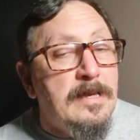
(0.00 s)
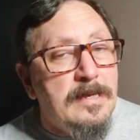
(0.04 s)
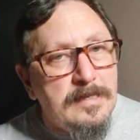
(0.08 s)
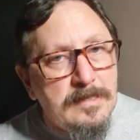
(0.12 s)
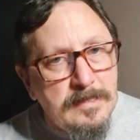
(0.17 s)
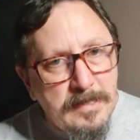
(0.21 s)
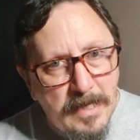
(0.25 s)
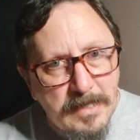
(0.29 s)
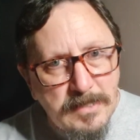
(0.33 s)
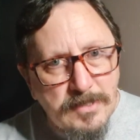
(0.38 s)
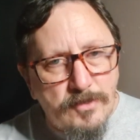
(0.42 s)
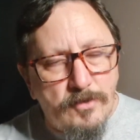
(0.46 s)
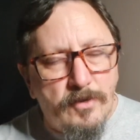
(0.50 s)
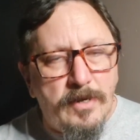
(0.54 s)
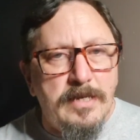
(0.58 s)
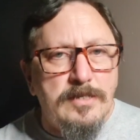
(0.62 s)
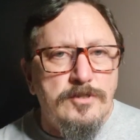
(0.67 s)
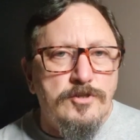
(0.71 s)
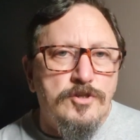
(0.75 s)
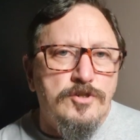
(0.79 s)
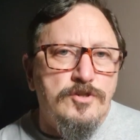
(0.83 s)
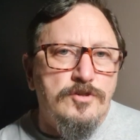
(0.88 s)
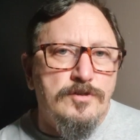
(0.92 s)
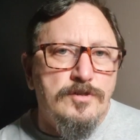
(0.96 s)
Yes,
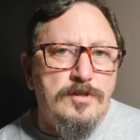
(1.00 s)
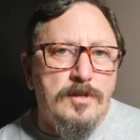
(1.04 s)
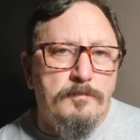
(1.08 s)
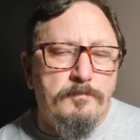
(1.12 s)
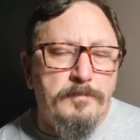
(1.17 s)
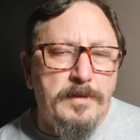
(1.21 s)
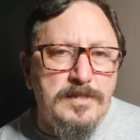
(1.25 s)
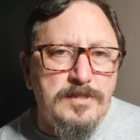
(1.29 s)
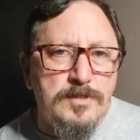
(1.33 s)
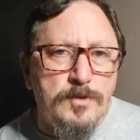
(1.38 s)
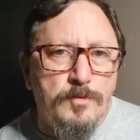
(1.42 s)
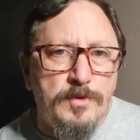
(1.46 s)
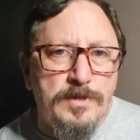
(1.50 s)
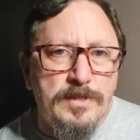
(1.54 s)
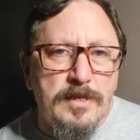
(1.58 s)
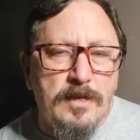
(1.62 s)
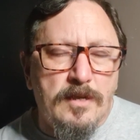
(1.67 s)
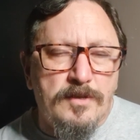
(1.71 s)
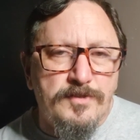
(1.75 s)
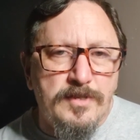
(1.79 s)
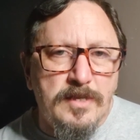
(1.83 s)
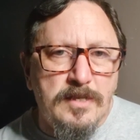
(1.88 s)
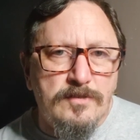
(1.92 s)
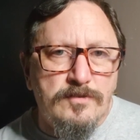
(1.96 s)
Gaita should have done better with it. I
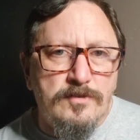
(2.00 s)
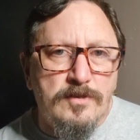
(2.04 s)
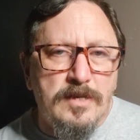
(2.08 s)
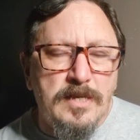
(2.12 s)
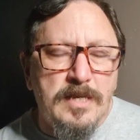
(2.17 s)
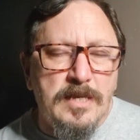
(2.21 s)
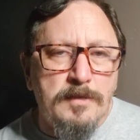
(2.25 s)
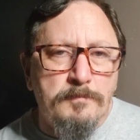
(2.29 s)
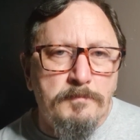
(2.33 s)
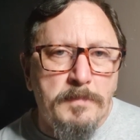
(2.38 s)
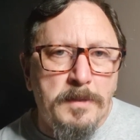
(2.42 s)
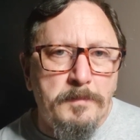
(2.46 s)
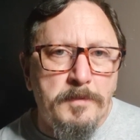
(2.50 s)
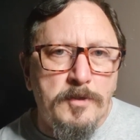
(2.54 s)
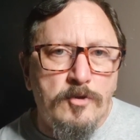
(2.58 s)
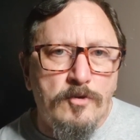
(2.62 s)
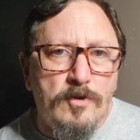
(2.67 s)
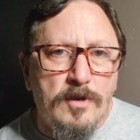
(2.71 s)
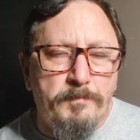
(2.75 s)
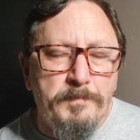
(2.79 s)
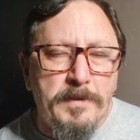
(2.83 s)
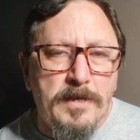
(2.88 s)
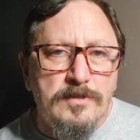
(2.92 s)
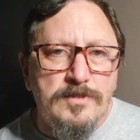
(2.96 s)
think that he maybe
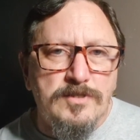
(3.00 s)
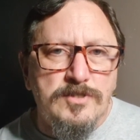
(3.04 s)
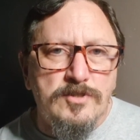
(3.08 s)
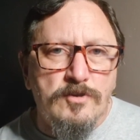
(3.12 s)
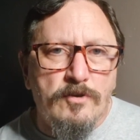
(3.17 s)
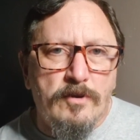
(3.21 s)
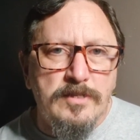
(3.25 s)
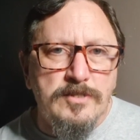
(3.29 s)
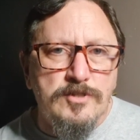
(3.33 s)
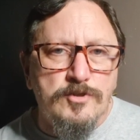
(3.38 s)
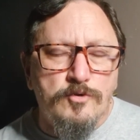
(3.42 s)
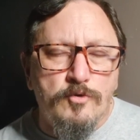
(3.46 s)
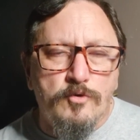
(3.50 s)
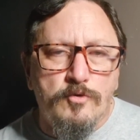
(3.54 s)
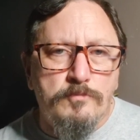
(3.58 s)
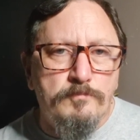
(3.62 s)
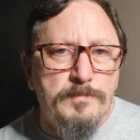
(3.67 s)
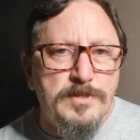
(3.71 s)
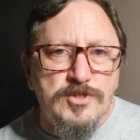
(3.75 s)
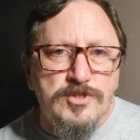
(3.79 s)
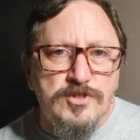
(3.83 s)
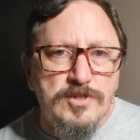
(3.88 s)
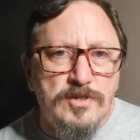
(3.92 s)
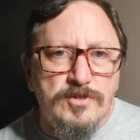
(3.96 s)
got a bit unsighted or
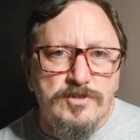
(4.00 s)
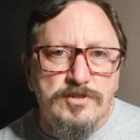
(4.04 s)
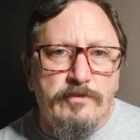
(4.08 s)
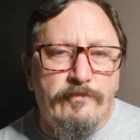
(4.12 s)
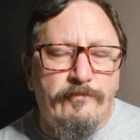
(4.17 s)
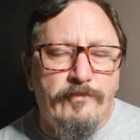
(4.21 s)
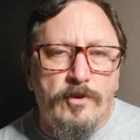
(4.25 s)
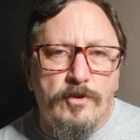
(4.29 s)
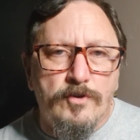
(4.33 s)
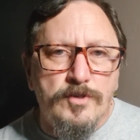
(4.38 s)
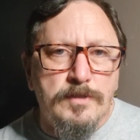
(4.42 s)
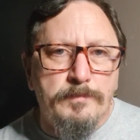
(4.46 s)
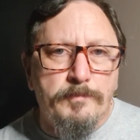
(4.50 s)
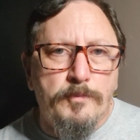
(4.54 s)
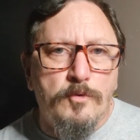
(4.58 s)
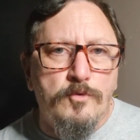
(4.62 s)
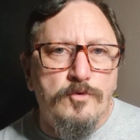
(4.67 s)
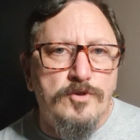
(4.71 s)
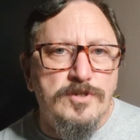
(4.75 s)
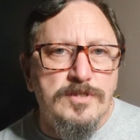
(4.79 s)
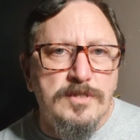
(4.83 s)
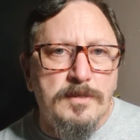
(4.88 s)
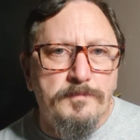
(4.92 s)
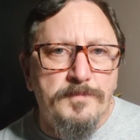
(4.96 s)
misjudged the flight of the
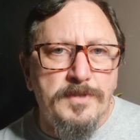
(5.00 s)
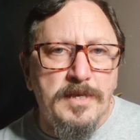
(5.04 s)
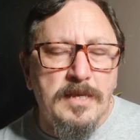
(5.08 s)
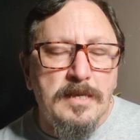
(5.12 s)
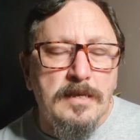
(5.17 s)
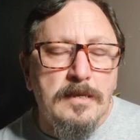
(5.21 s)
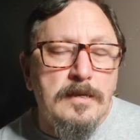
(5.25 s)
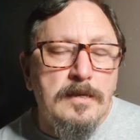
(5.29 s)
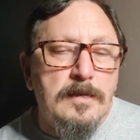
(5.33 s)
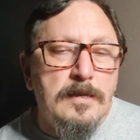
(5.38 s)
ball or something.